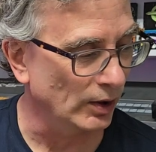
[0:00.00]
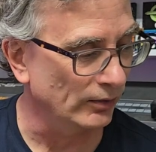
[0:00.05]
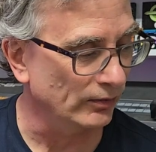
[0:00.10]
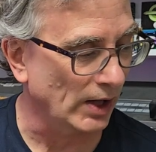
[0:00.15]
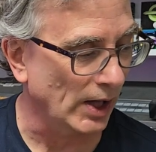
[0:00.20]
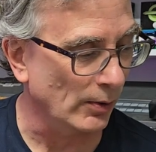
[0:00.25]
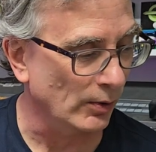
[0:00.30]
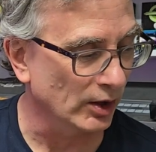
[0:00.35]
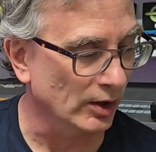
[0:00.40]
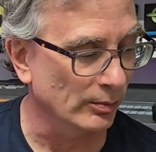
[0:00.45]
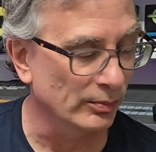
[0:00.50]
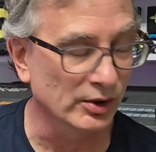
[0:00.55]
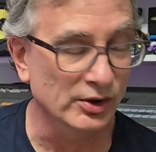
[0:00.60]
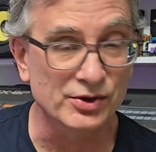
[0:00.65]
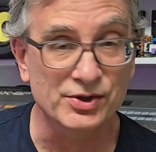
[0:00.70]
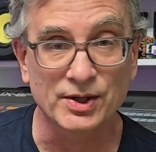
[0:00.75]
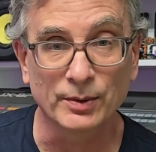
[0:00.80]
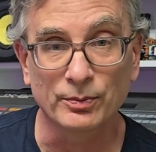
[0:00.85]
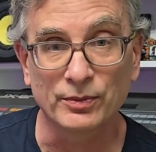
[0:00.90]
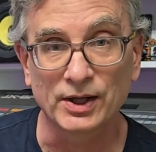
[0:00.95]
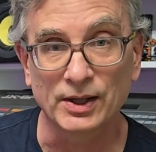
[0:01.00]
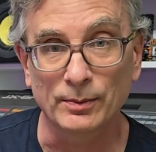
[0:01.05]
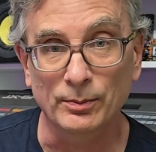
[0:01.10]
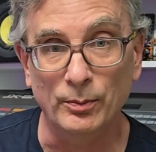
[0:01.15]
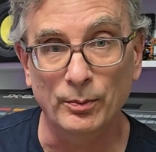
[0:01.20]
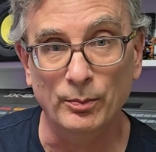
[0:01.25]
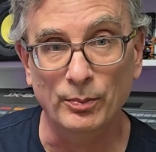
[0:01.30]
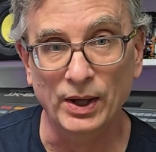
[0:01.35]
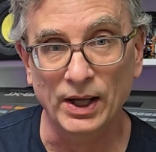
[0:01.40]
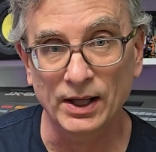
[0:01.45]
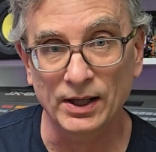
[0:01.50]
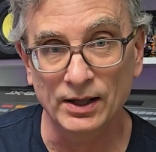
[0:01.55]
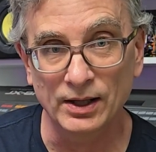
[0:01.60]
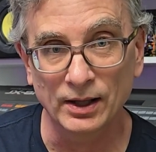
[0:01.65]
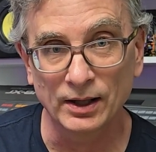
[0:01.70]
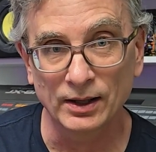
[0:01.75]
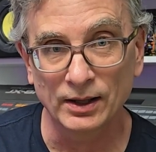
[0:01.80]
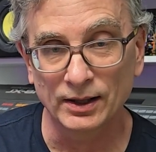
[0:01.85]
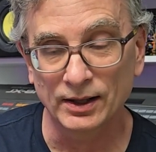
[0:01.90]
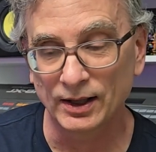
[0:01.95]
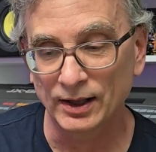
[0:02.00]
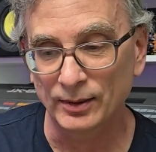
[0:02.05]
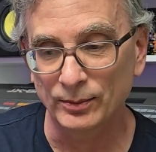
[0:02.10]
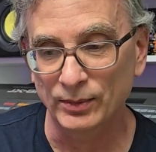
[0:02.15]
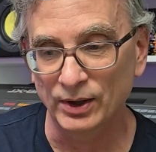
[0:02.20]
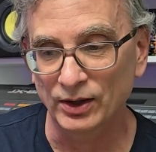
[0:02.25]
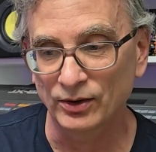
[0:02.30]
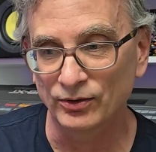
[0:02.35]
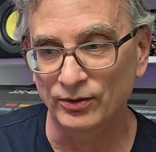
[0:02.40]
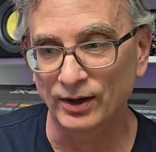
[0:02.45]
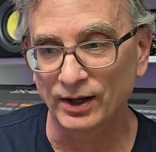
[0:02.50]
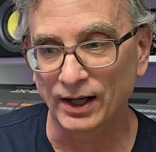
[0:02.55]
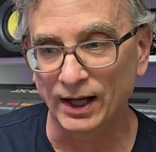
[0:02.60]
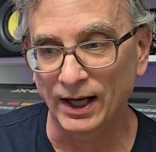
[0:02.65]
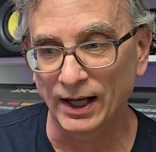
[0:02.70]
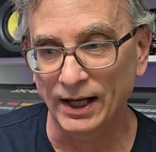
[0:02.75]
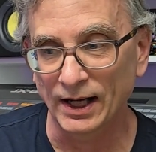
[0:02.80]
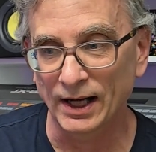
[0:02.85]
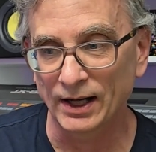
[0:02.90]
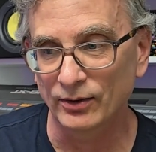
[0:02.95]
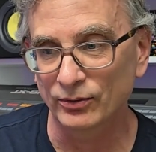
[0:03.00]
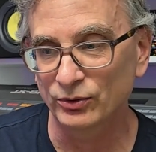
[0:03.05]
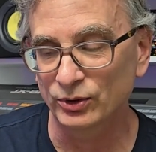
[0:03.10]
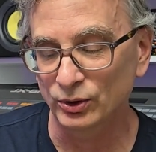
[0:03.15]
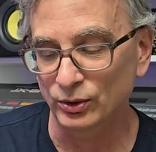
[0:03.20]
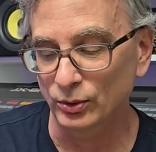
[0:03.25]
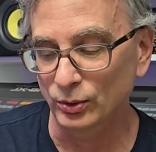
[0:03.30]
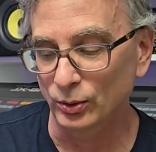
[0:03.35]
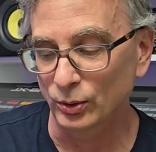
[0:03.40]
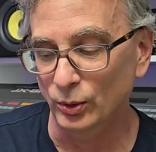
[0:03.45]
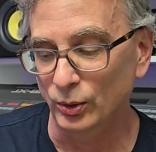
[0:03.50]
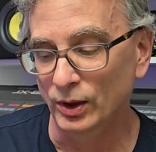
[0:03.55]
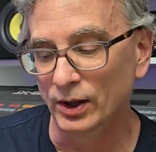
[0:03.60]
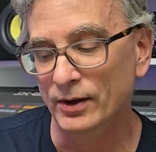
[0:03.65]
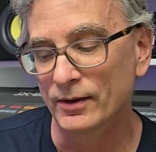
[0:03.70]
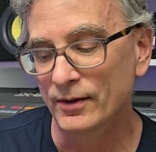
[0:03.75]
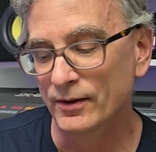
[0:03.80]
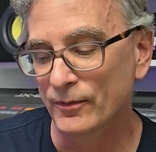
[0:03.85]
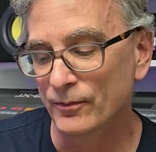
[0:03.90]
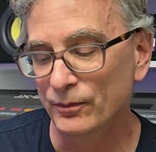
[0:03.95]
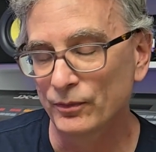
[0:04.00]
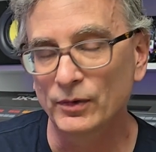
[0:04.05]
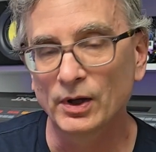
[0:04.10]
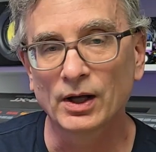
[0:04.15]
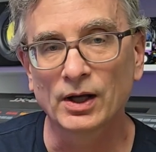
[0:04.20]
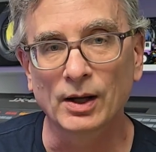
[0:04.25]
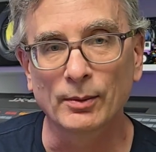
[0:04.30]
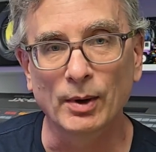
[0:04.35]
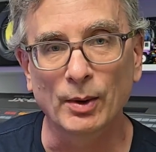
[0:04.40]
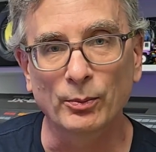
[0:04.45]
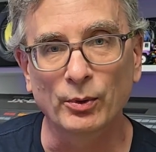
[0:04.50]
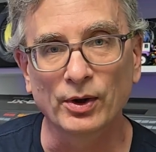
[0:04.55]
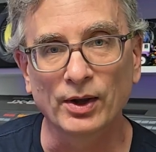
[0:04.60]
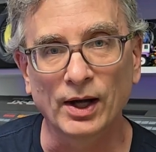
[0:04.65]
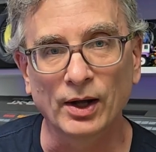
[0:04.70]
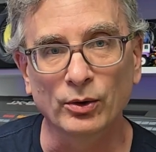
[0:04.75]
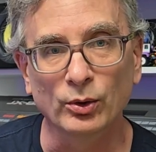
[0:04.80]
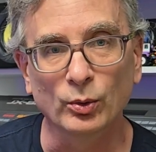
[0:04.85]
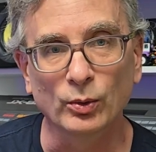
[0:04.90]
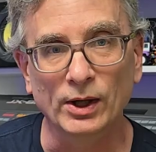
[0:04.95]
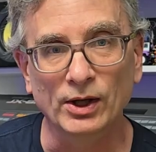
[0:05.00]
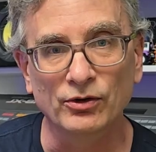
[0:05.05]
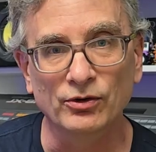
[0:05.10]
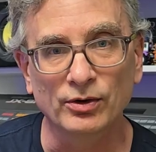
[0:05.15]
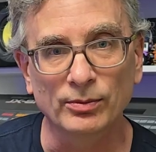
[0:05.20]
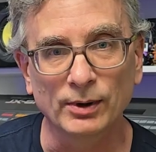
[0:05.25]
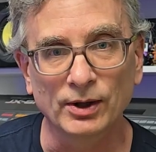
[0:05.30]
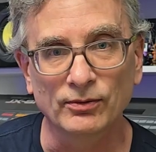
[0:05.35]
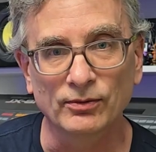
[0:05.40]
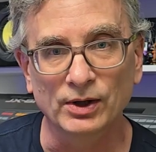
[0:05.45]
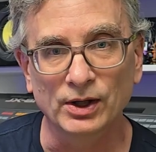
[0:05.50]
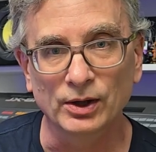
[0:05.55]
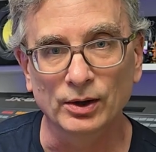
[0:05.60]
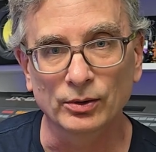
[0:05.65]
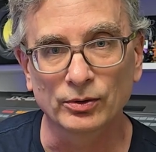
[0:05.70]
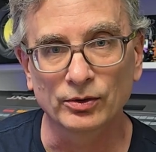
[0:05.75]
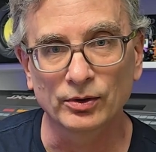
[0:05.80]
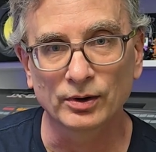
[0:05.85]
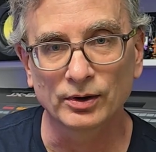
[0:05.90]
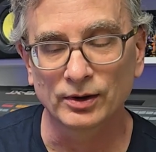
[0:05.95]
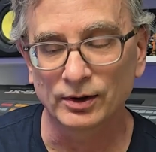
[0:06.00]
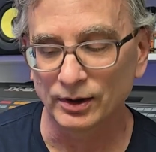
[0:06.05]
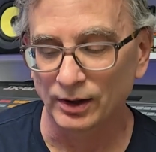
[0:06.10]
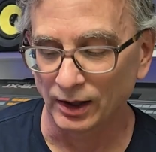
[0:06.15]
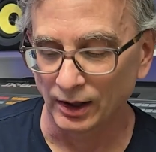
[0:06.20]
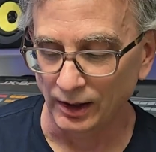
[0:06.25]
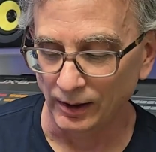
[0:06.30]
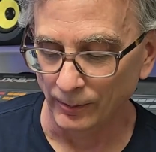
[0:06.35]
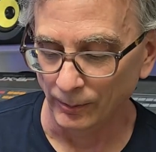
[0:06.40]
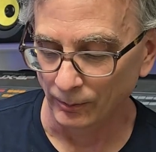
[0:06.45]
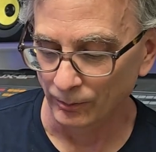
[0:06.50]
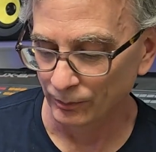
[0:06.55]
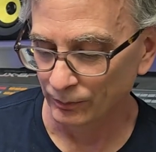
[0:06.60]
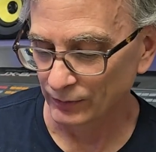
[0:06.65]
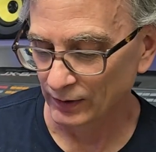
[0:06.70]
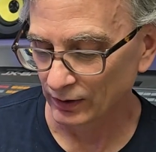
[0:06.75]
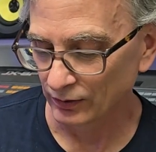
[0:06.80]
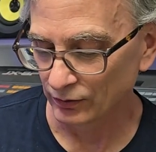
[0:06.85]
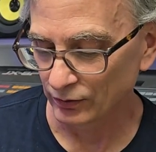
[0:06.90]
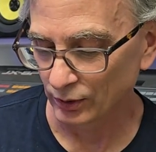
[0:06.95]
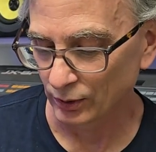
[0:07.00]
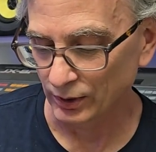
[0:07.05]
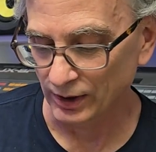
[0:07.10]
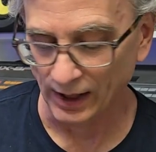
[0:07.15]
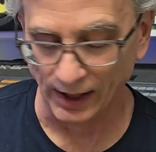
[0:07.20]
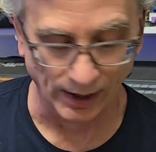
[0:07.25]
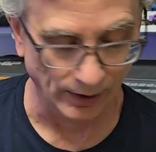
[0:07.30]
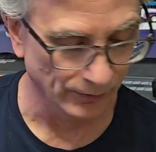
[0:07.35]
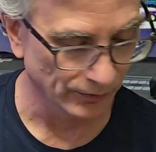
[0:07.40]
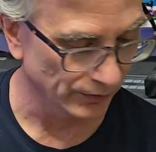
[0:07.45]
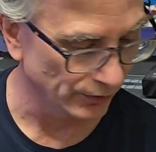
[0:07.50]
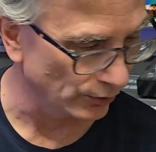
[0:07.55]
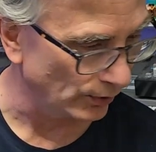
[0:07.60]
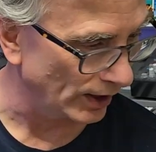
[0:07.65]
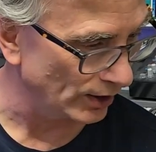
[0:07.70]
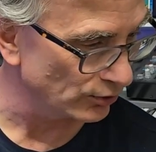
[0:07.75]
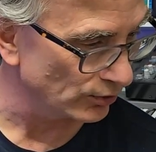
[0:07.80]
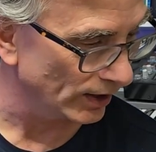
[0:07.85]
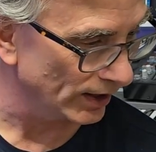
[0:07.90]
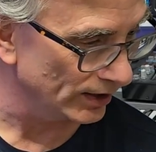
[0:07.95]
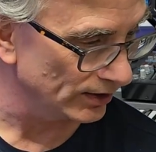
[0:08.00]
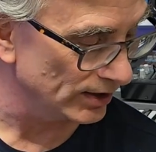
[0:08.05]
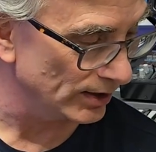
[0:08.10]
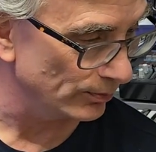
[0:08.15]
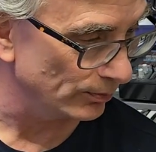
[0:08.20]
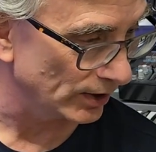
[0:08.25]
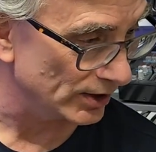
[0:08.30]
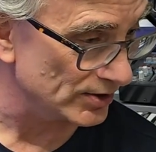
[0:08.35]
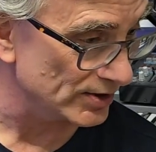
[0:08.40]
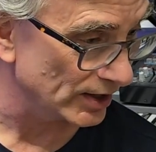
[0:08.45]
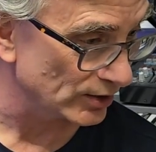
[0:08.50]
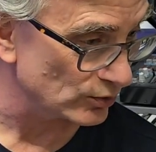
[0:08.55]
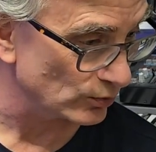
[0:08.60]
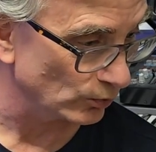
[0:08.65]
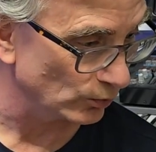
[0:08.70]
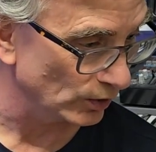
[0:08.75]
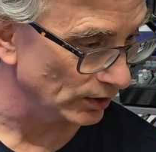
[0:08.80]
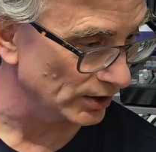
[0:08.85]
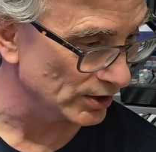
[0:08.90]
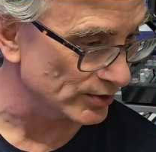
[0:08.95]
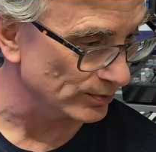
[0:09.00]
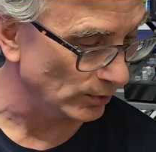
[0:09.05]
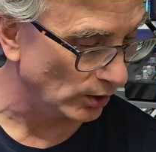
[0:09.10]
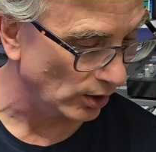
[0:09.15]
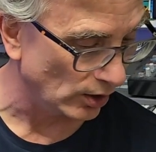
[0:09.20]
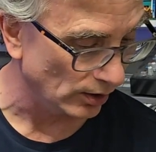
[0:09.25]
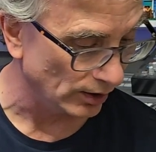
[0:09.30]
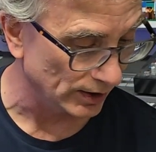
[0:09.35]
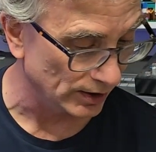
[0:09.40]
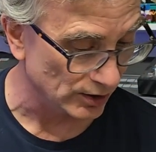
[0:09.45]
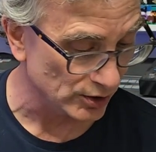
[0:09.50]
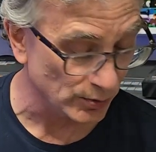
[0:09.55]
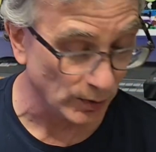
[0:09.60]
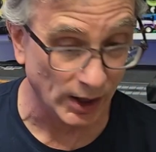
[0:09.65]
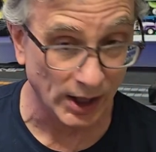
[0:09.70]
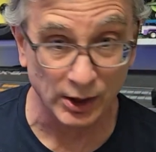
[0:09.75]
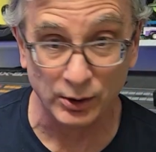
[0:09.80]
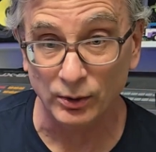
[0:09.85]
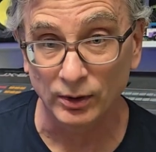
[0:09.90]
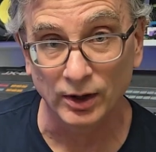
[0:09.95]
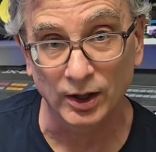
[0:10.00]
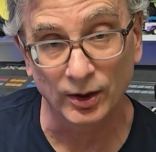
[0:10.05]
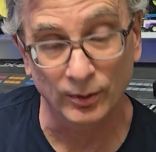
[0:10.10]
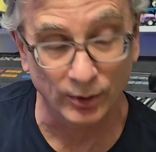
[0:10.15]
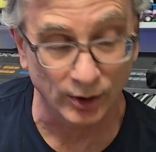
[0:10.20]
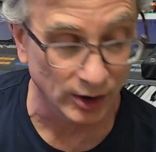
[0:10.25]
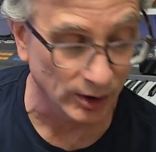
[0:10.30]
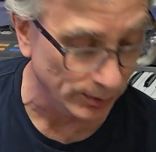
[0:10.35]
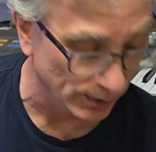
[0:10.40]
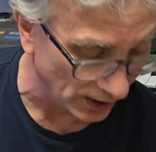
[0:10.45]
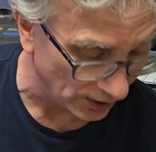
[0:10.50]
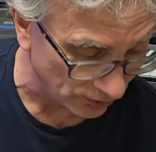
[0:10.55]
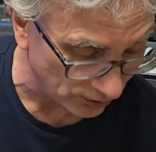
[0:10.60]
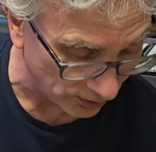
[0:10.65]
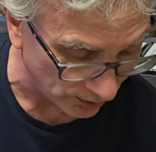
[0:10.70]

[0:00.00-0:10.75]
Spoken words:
if I want to build something big, it means that I have to come up with other ways to make videos. So yeah, so I try and keep my sets really small, and that's why I do a lot of polybags